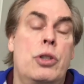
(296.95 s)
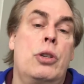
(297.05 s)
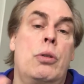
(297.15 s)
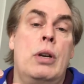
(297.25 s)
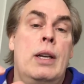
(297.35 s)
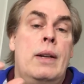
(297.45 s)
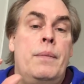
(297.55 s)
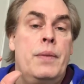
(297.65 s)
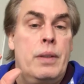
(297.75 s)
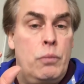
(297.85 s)
So
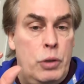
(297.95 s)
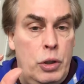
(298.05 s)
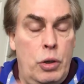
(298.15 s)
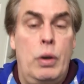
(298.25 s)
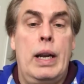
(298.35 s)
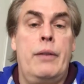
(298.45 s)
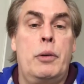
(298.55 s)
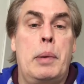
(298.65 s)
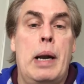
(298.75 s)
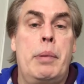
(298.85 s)
when you're going after
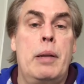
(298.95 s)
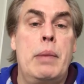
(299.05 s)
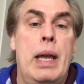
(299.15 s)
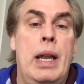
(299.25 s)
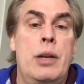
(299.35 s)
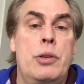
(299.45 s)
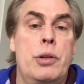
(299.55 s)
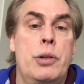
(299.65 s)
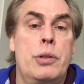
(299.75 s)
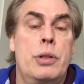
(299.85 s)
property
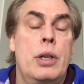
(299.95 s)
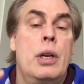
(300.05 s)
managers,